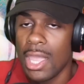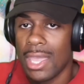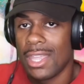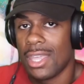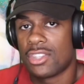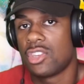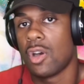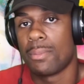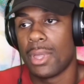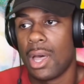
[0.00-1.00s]
It's
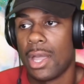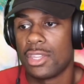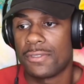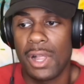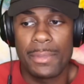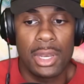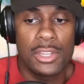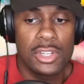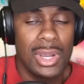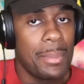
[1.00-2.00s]
dope. Just follow me on
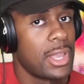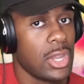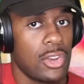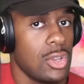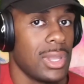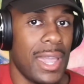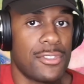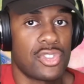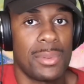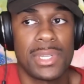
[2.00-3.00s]
Instagram. I do live
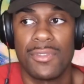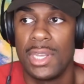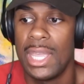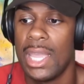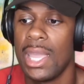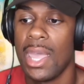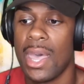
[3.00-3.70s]
streams every day.